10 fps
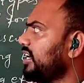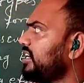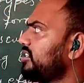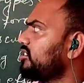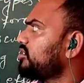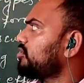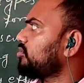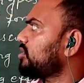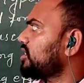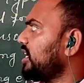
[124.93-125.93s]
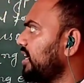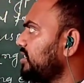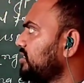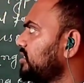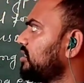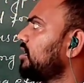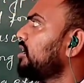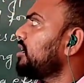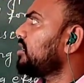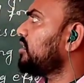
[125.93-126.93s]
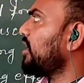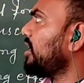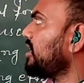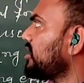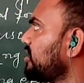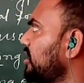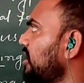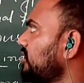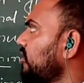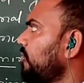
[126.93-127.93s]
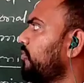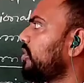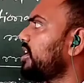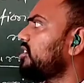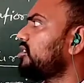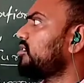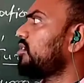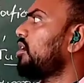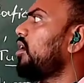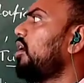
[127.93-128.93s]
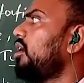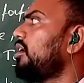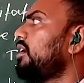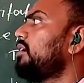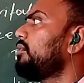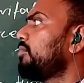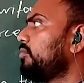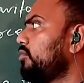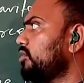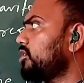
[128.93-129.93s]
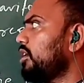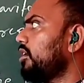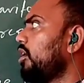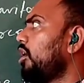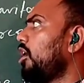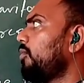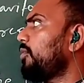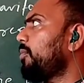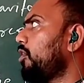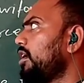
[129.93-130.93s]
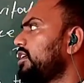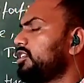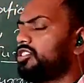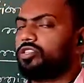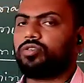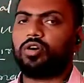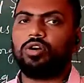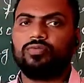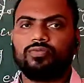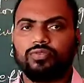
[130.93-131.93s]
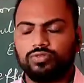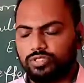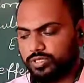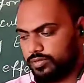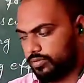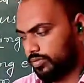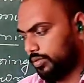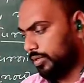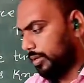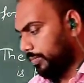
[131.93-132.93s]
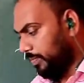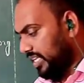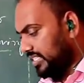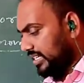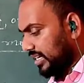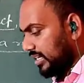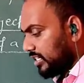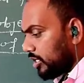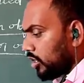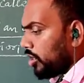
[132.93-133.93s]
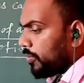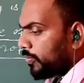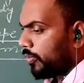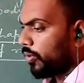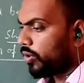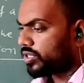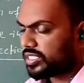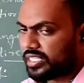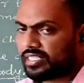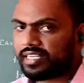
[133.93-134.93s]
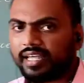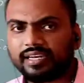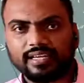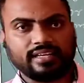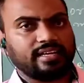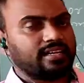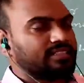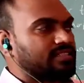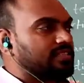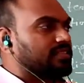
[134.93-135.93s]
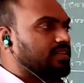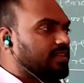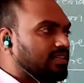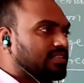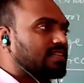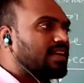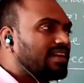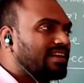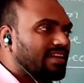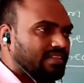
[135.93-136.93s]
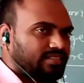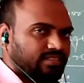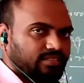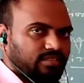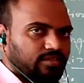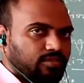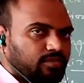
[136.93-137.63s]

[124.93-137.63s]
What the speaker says: tends to change the state of rest or motion of a body is called force. Basically, force is an external agency